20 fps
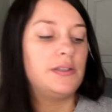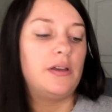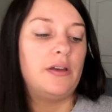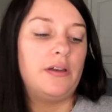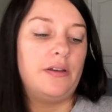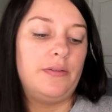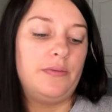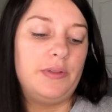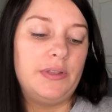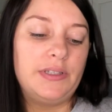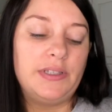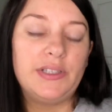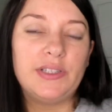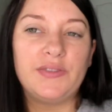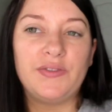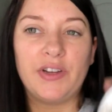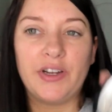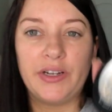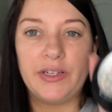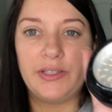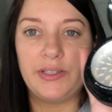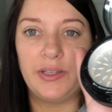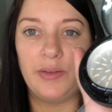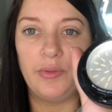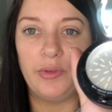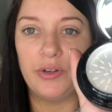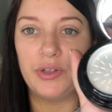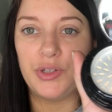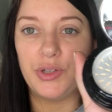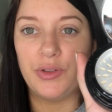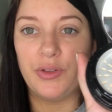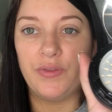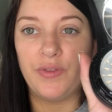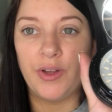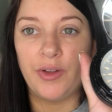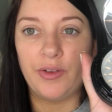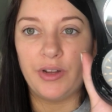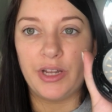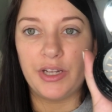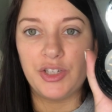So this is very similar to the
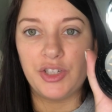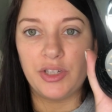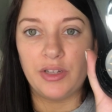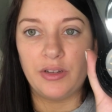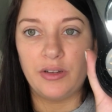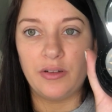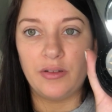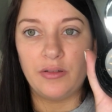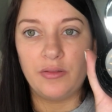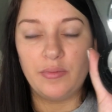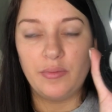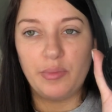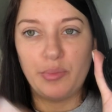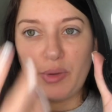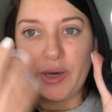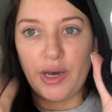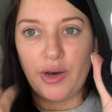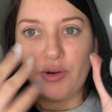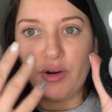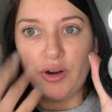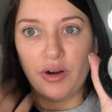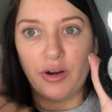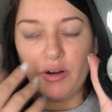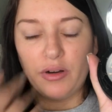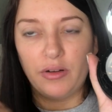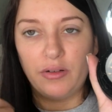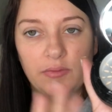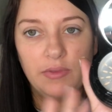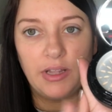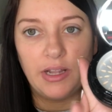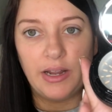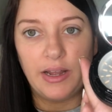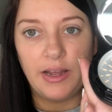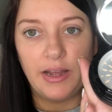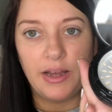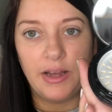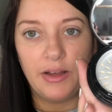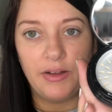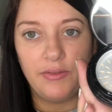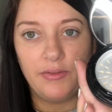foundation powder that I
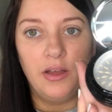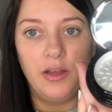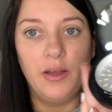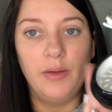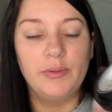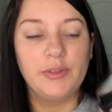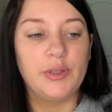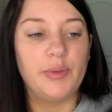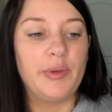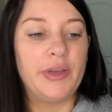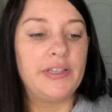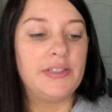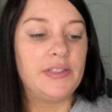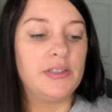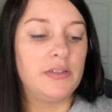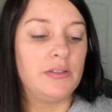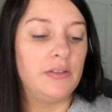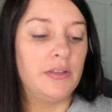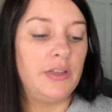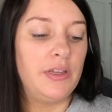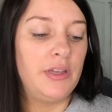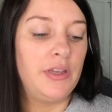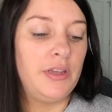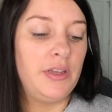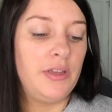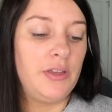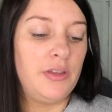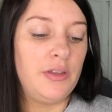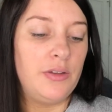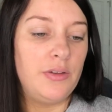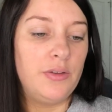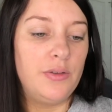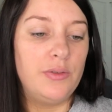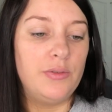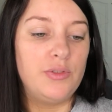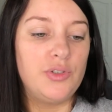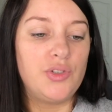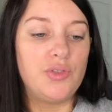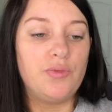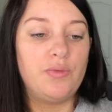have. Um, so basically you
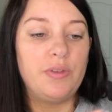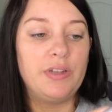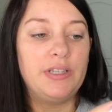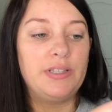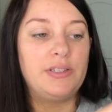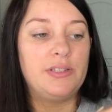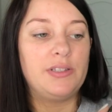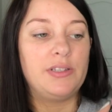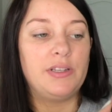twist